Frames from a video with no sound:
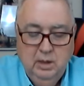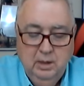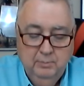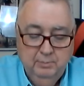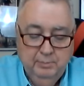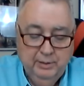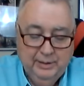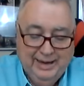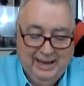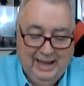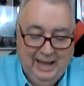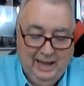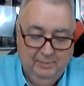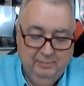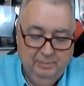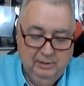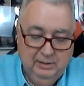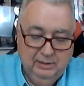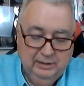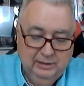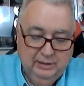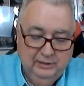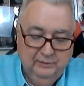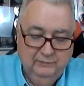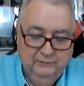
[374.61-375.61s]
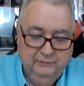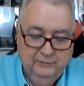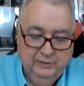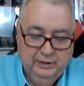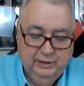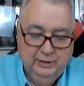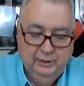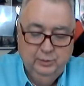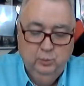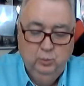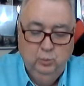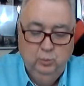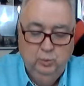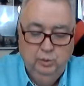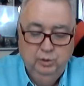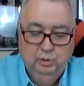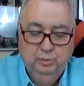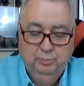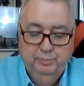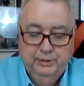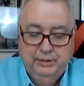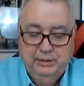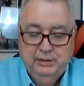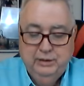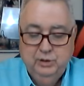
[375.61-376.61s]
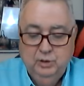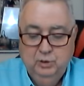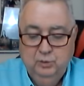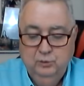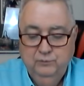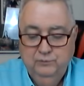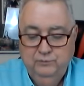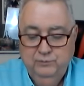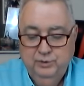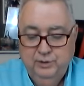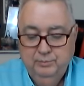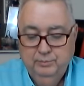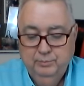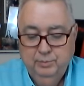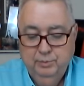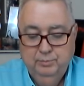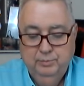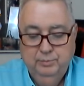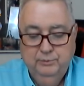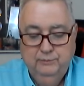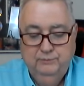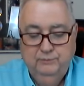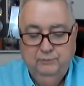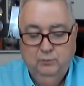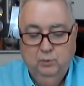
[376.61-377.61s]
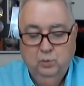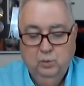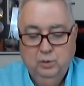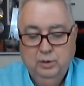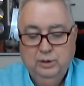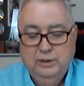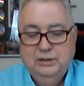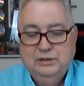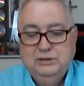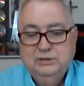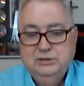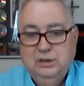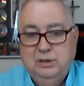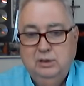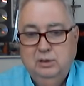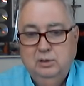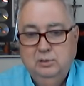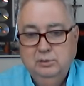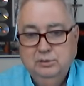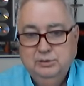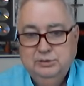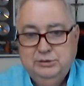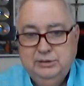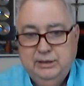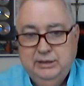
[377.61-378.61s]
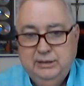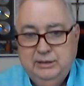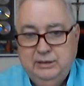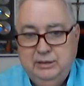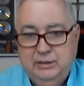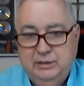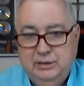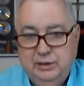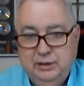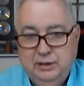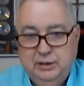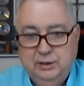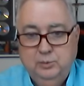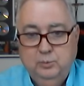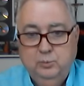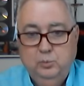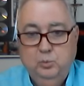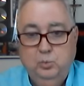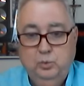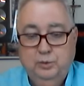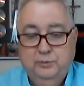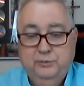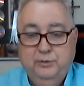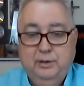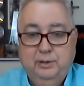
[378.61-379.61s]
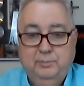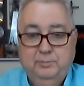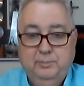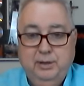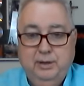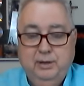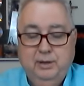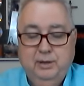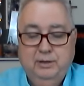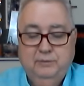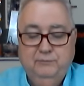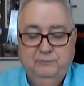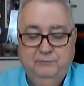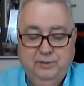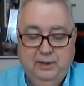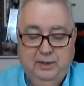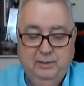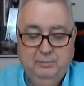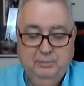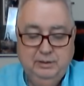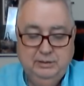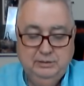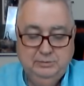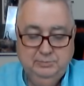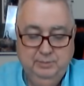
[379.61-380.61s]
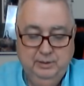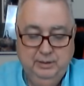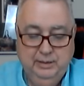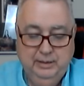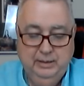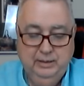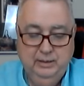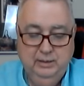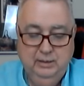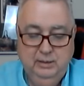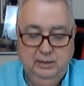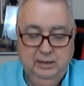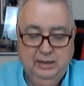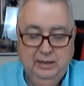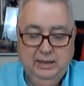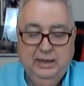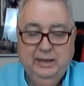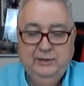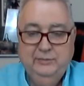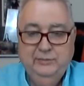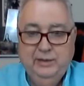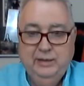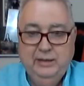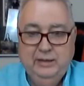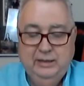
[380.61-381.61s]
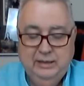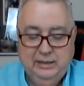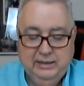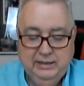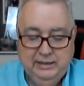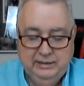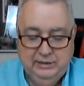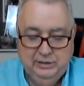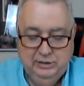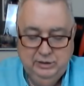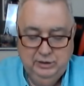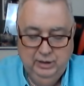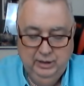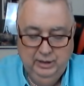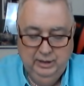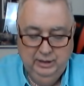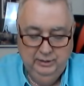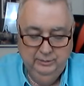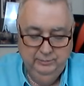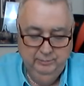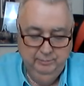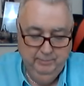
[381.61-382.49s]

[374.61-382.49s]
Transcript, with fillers: But I believe it will be November before it's all said and done with the American Families Plan and they get it done.